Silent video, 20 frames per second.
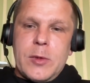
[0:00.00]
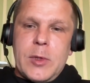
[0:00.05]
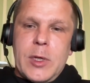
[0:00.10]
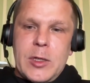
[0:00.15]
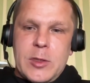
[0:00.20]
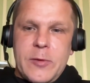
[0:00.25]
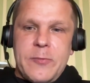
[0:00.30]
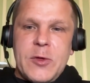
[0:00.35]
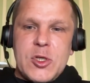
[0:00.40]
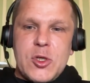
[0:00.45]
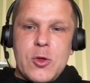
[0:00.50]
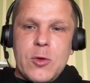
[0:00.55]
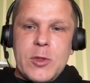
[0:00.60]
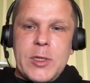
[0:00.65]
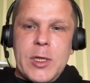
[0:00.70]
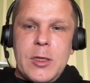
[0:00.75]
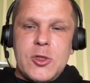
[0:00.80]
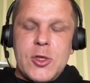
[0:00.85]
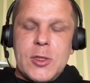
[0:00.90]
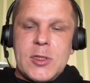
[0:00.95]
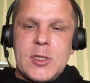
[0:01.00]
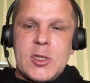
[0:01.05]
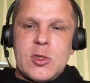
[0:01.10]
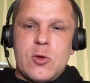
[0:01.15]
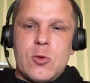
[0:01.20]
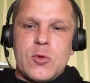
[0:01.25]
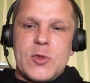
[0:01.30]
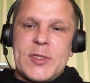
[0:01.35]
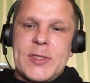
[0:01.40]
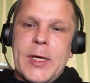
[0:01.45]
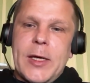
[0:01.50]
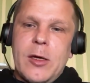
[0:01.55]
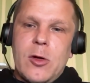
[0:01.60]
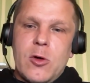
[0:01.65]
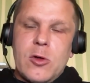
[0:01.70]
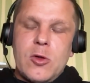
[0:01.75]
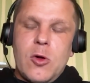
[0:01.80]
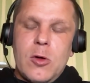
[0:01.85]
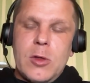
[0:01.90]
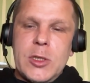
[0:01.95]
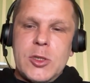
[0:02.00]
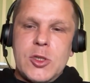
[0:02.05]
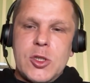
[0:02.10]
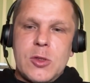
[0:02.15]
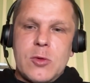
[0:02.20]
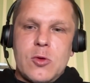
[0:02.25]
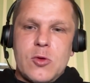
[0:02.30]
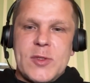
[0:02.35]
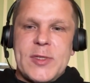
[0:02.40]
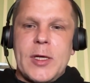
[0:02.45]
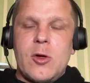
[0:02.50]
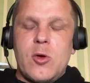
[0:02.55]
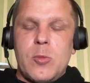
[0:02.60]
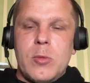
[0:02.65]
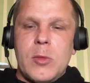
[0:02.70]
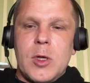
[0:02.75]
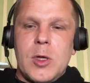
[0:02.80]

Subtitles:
artificial intelligence to their knowledge, to their